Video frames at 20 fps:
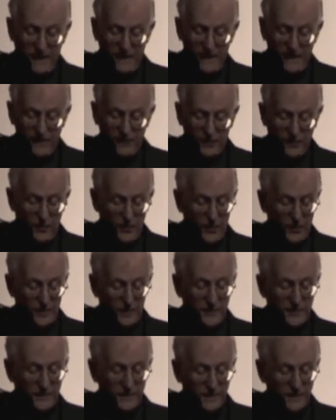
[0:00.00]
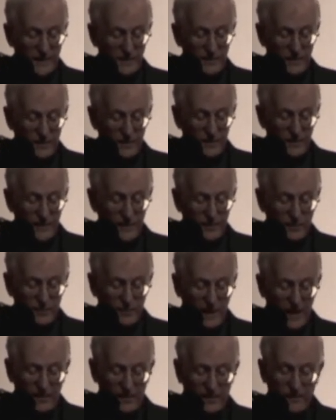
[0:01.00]
Either horn of the dilemma creates
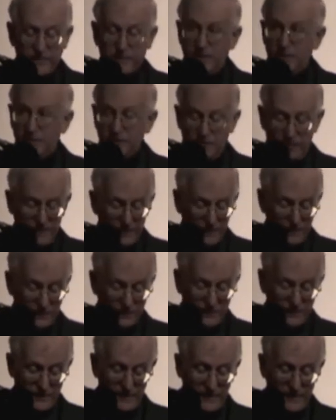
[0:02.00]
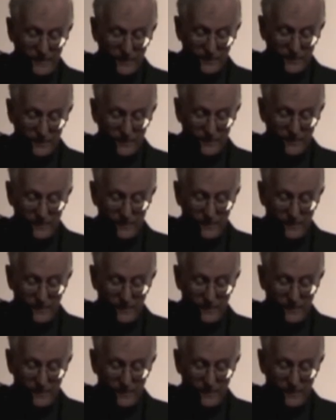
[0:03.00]
problems for the traditional theist.